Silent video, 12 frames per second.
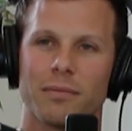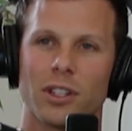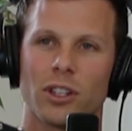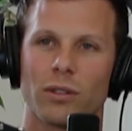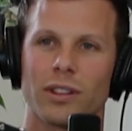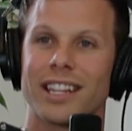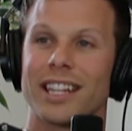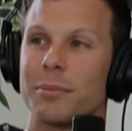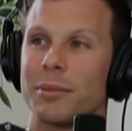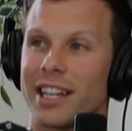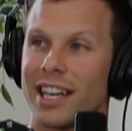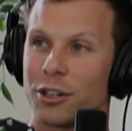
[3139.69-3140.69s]

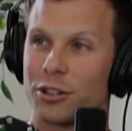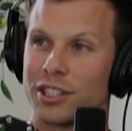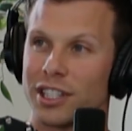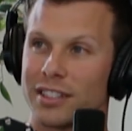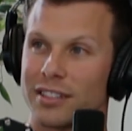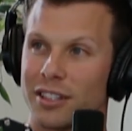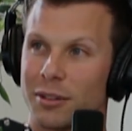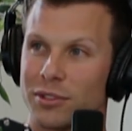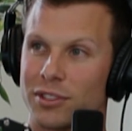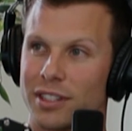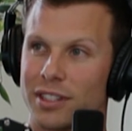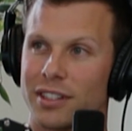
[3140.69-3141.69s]
limit energy
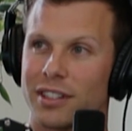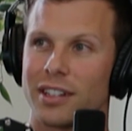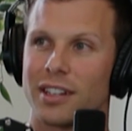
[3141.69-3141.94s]
consumption.